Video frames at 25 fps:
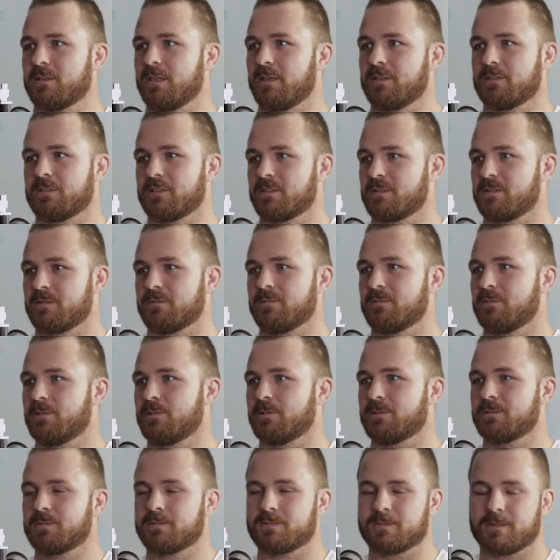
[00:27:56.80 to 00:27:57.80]
that's it.
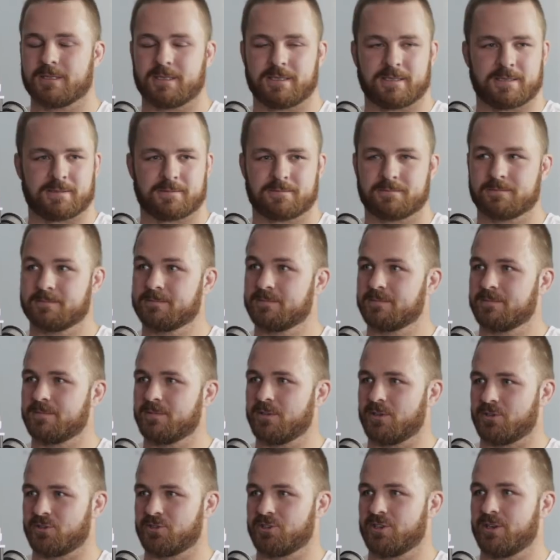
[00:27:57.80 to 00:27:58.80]
Well,
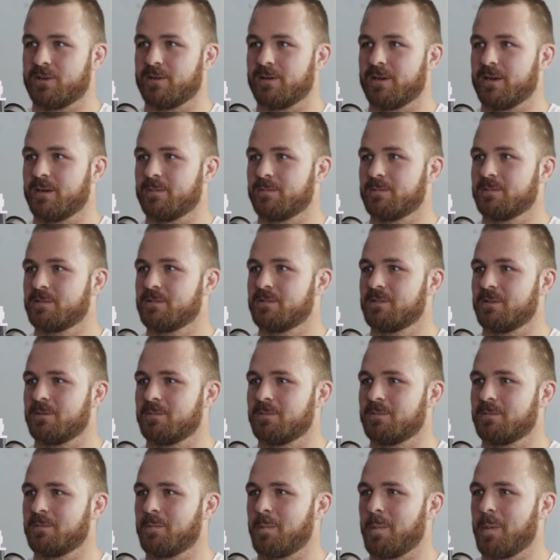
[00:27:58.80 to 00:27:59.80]
not showing up. It's not
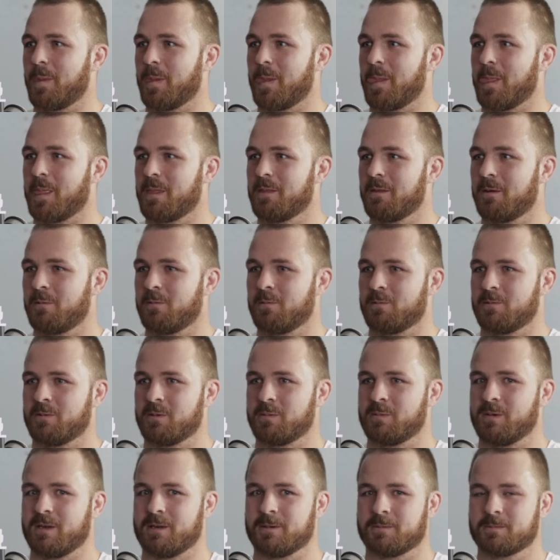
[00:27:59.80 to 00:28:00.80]
what we're
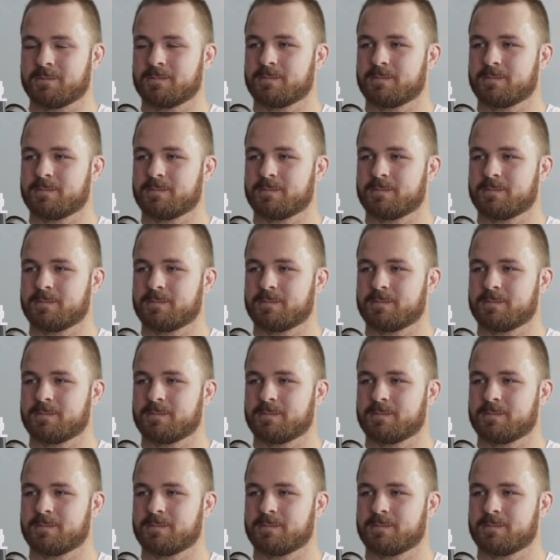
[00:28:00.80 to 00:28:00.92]
about.